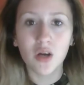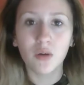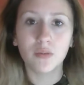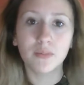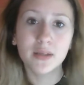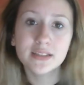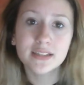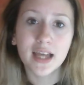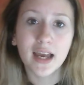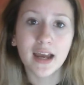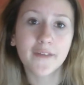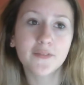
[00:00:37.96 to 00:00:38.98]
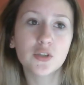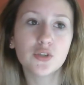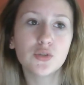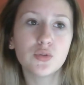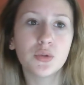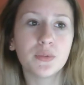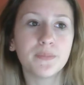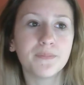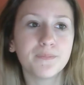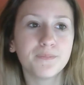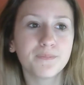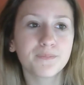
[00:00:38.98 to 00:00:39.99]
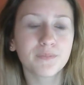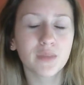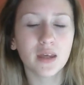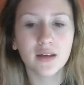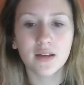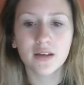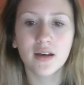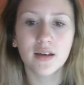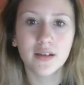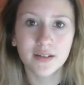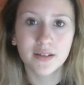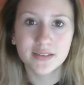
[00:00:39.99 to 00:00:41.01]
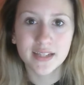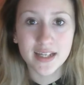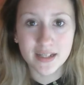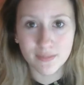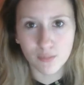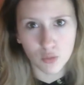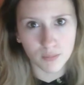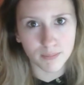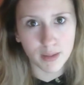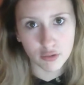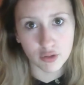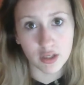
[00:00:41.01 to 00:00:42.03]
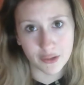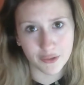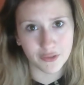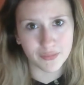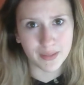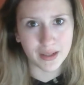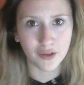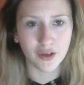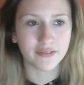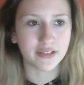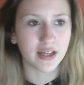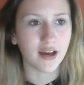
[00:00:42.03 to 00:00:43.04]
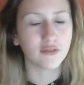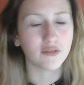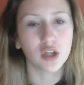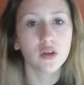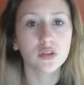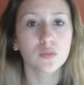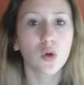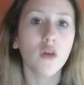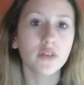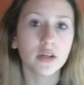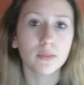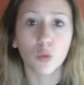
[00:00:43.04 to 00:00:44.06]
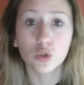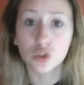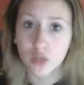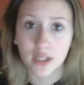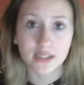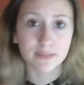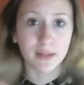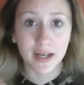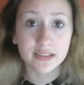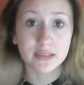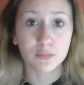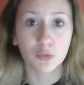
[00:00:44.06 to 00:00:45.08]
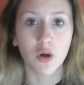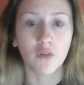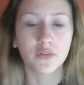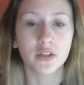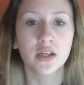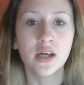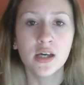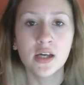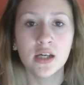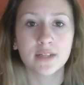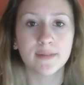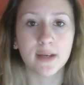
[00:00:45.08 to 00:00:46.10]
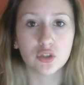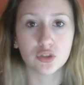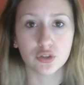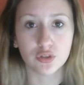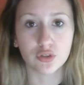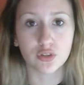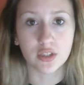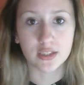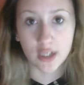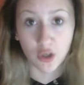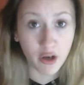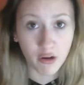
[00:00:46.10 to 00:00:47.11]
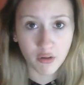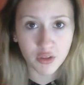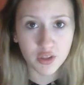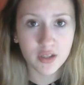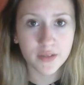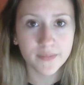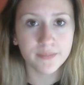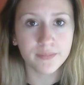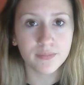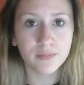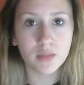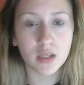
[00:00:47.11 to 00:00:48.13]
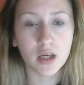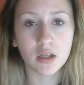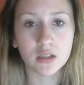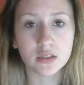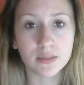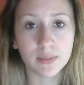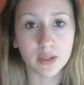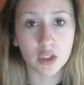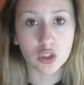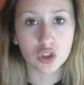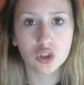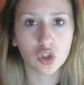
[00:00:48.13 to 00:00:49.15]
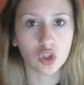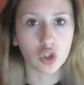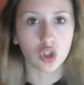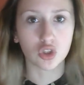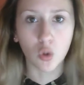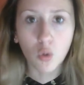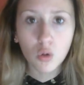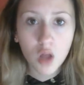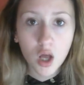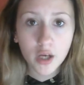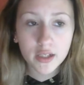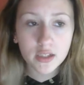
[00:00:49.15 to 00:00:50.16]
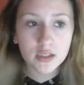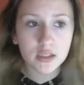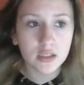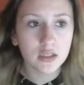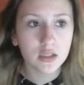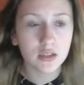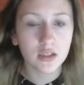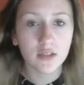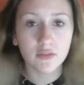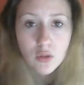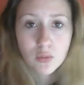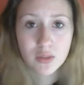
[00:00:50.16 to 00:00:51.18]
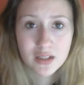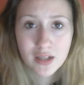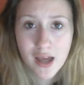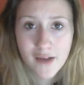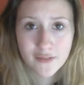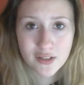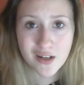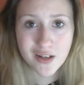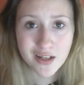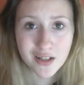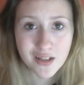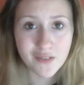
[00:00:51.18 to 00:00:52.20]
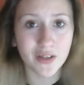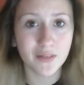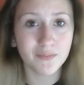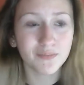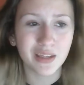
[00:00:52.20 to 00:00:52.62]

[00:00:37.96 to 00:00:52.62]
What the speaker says: which means I have to take better care of my hair. I have to have showers more often, moisturize my ends more often, make sure that they are healthy, because the bleach took a toll on it, even though we didn't have to cut any of it.